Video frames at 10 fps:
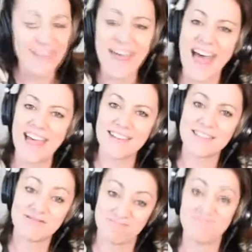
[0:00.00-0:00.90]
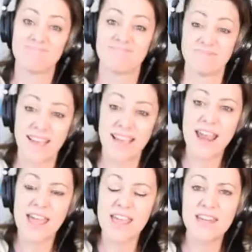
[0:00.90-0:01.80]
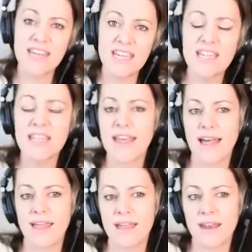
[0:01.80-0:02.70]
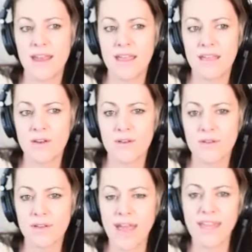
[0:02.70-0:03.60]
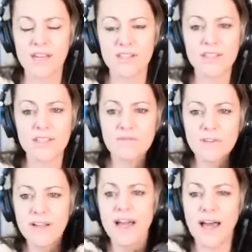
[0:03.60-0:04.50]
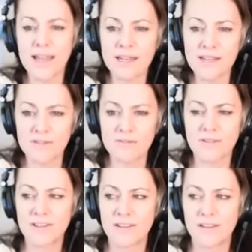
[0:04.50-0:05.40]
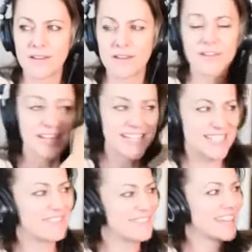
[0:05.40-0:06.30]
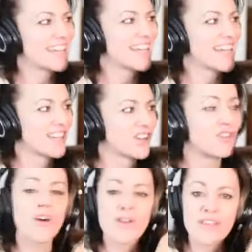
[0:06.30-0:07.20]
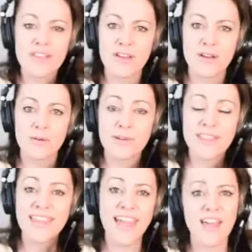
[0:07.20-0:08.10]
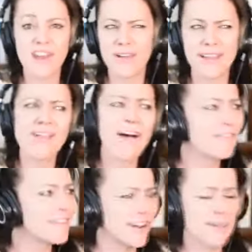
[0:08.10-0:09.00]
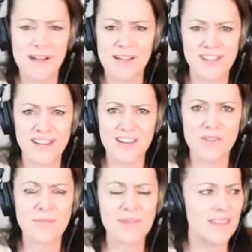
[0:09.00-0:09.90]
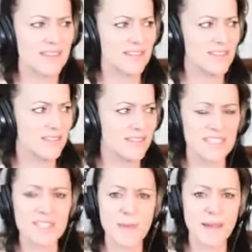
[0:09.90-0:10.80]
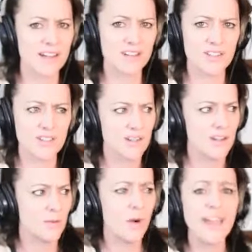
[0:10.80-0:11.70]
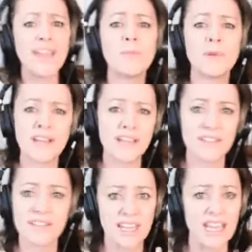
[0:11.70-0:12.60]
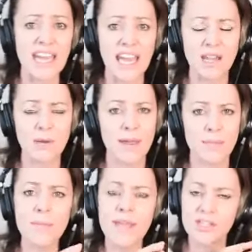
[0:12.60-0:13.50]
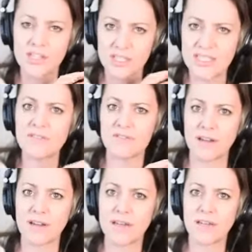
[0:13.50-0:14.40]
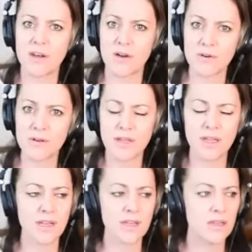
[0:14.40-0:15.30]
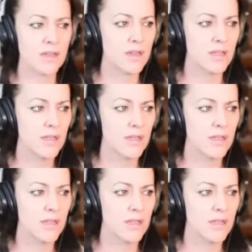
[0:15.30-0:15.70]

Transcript: that and i need that and i you know i get a different kind of creativity and growth with ken who i love very much and i don't mean to disparage what he brings in any way it's just different you know and